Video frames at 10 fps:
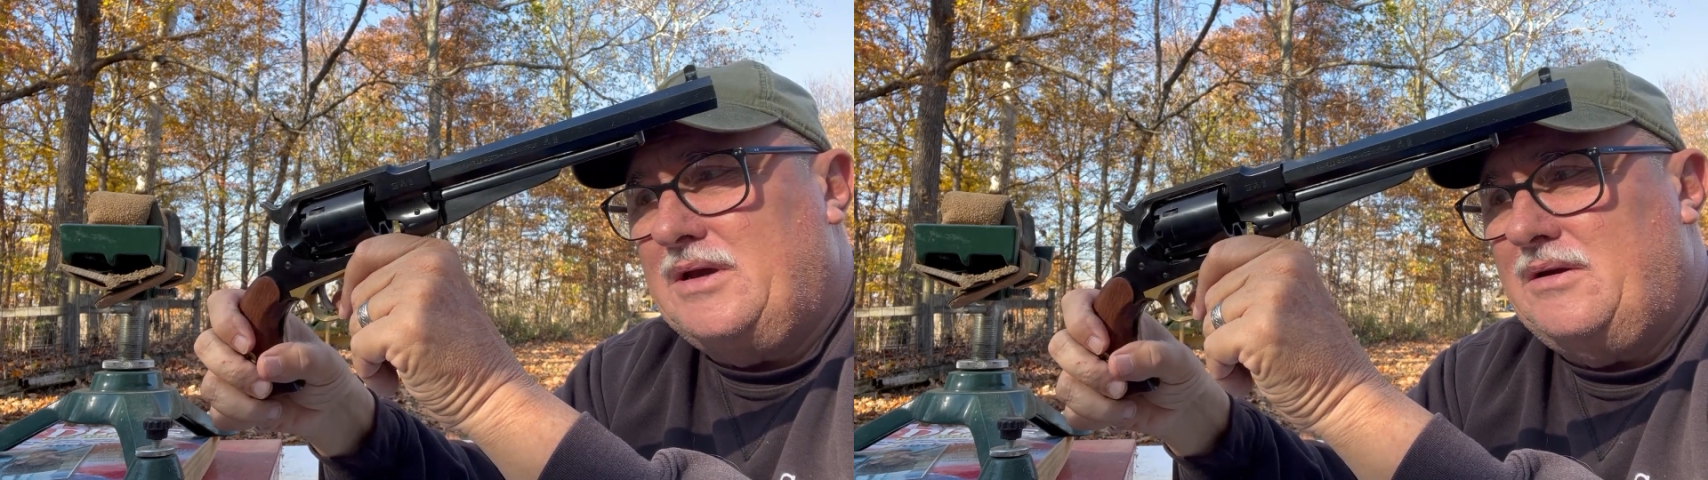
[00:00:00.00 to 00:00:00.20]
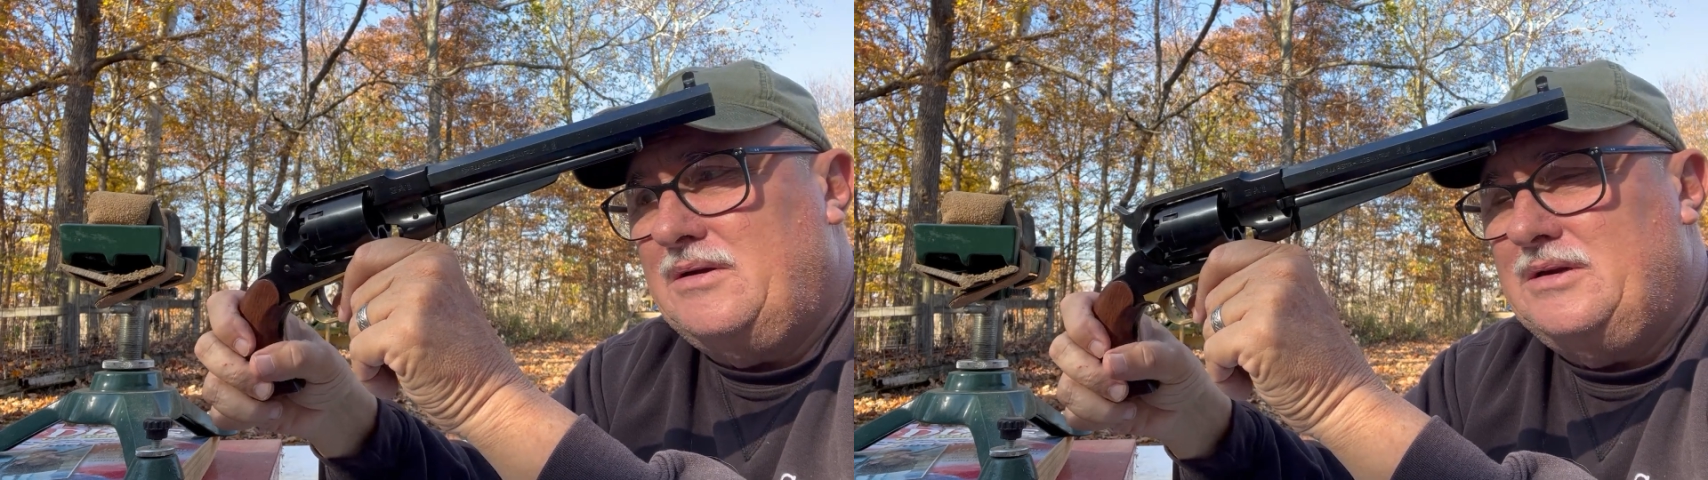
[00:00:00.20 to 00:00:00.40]

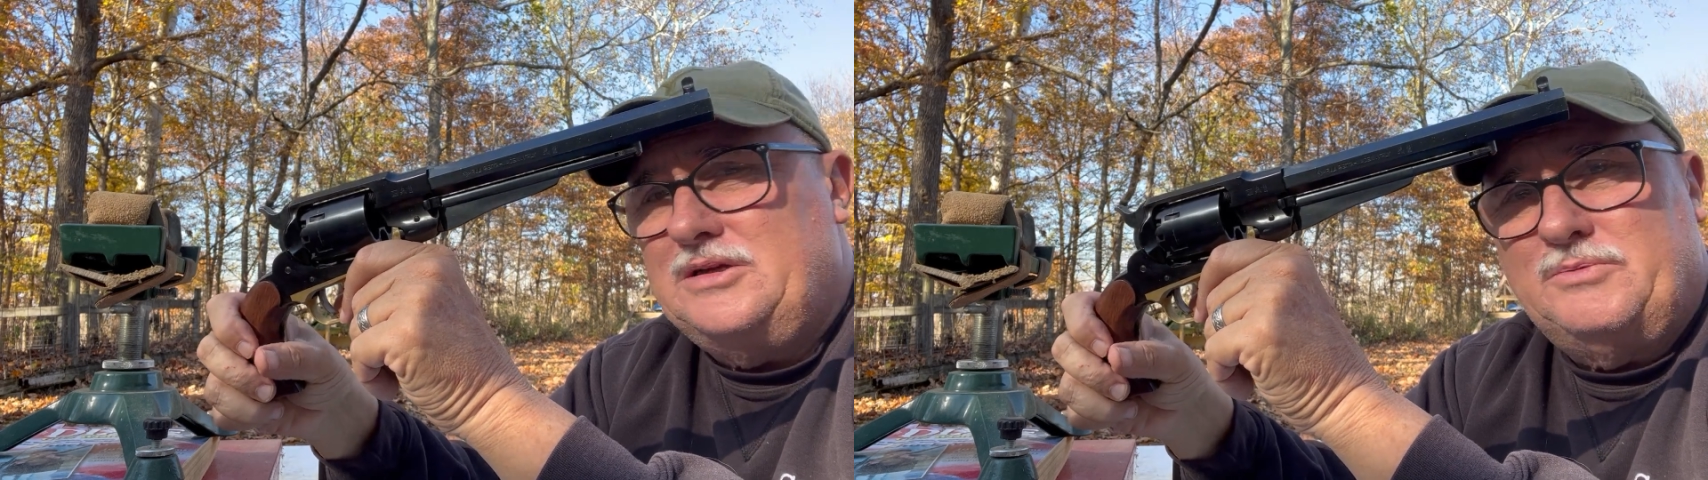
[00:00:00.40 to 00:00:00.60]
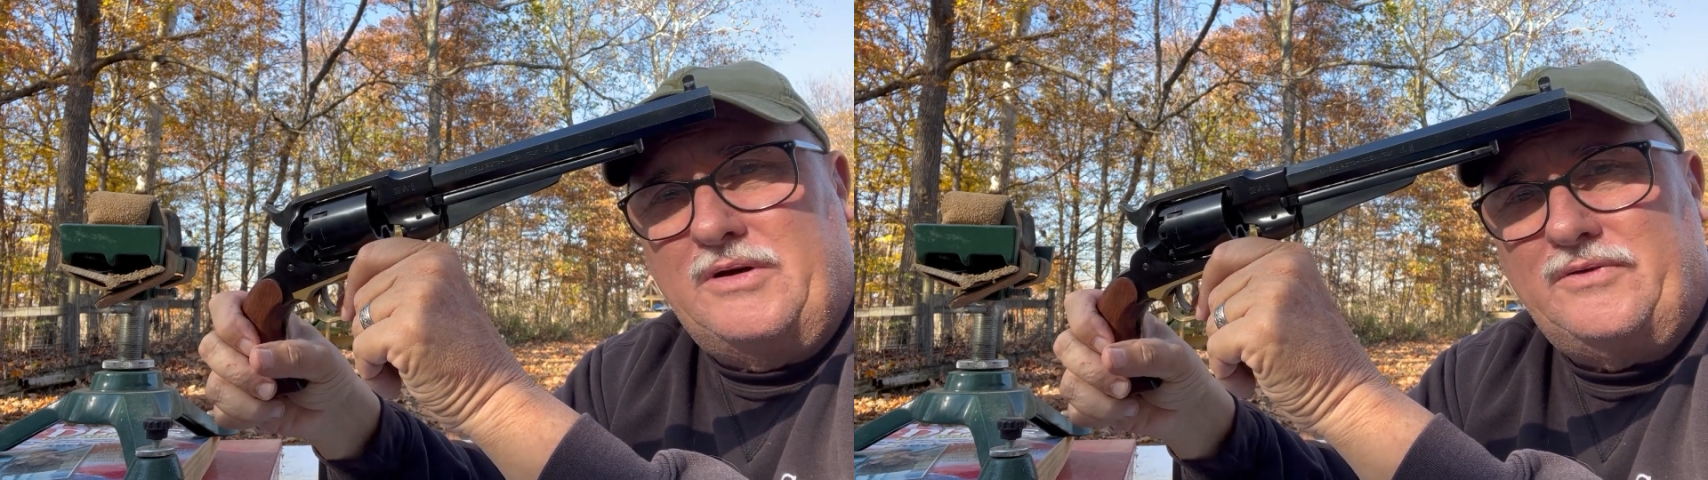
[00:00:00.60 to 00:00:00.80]
carried it in
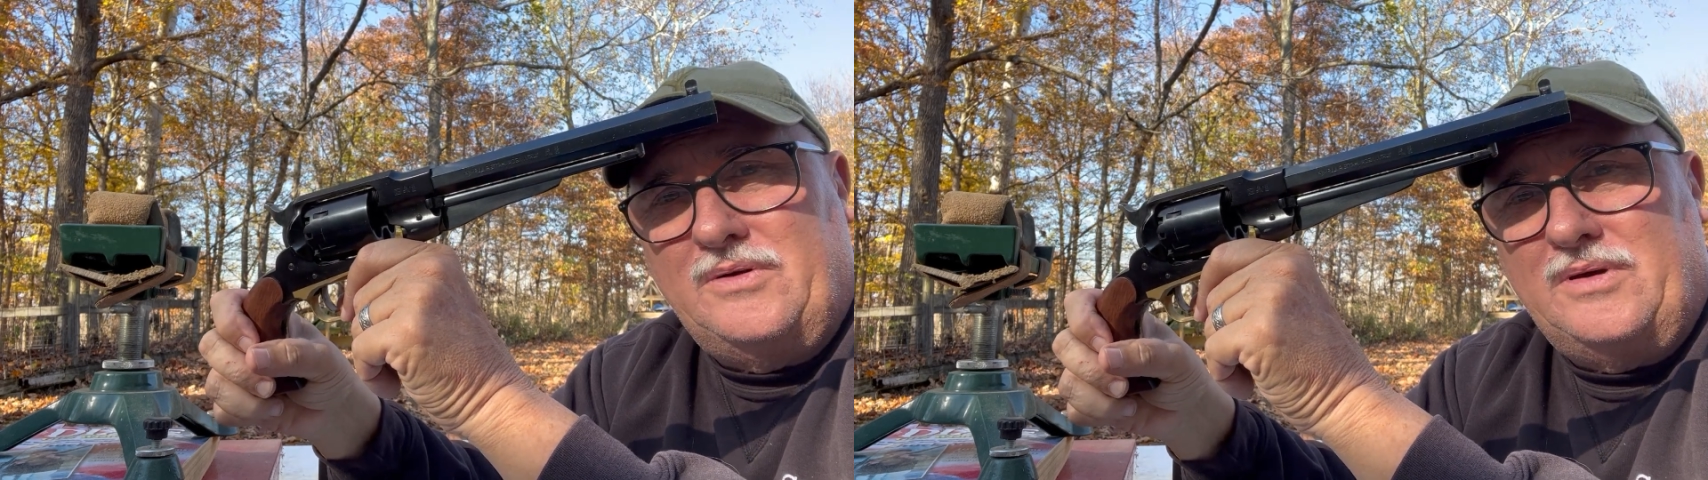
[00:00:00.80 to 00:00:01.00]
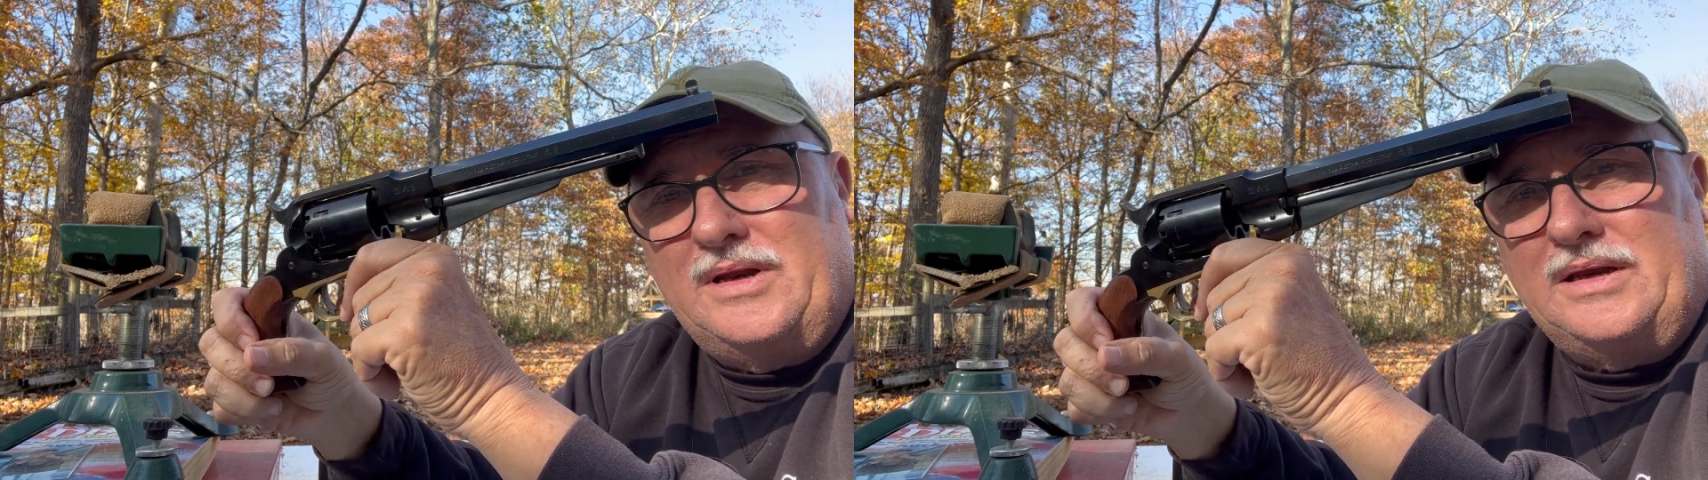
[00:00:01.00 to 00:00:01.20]
these
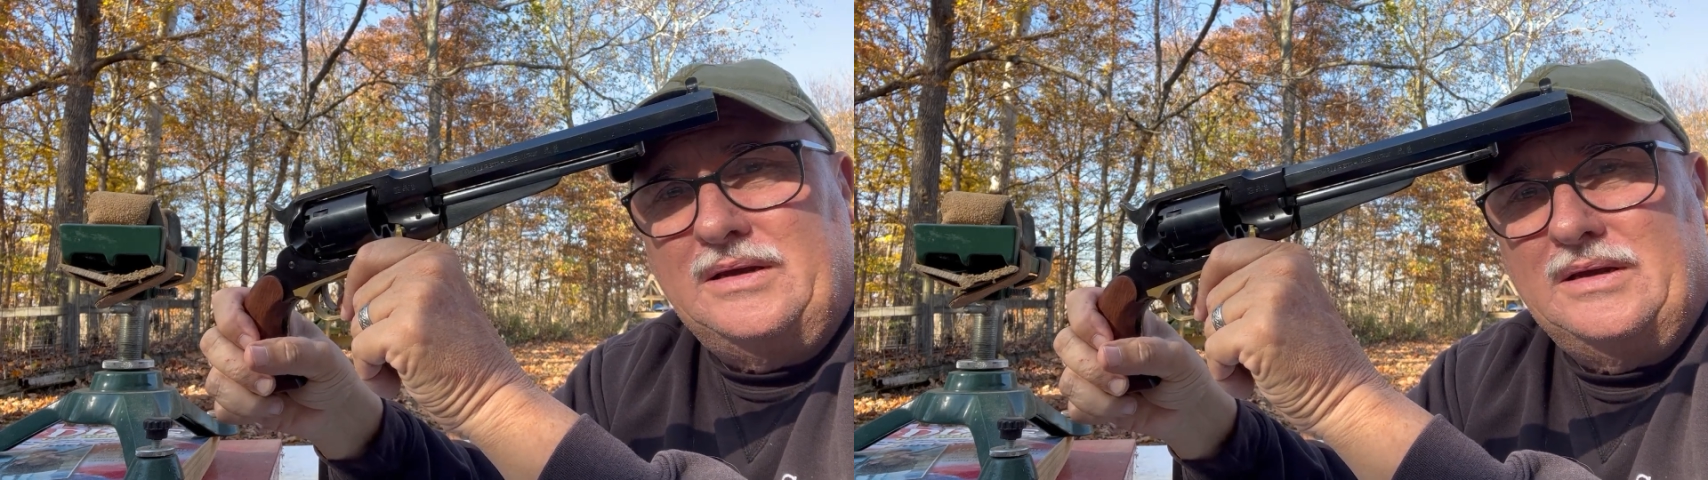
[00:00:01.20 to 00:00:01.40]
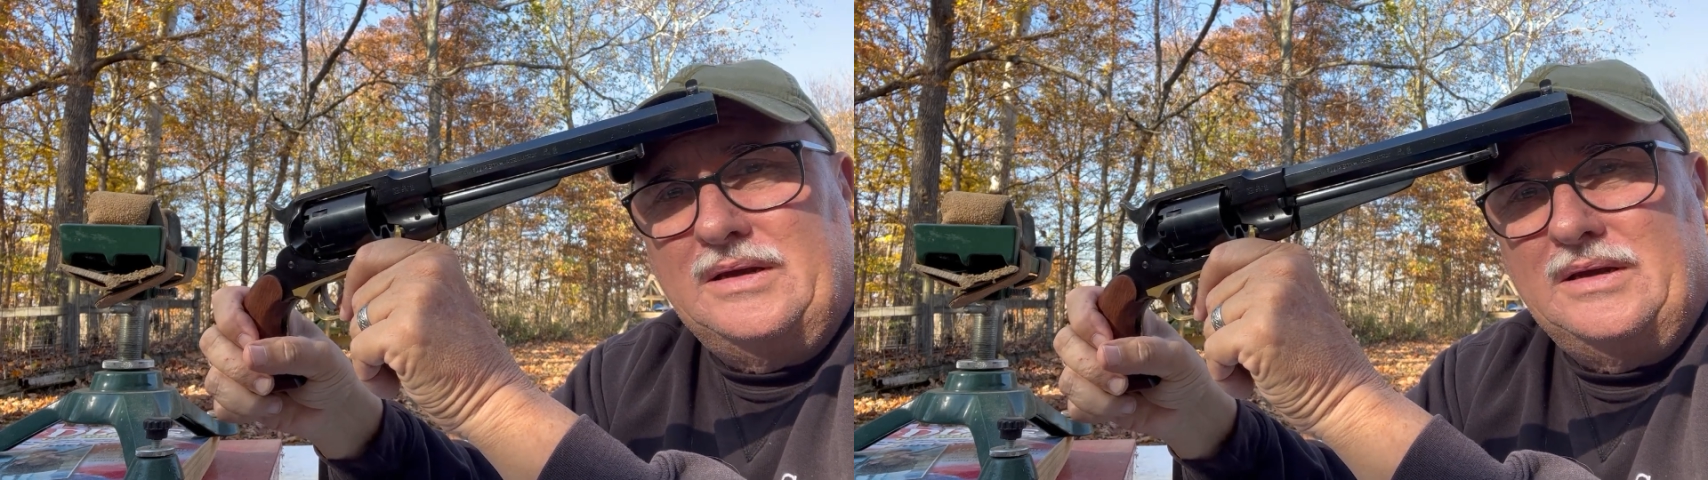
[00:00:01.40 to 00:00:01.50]
buffalo hunting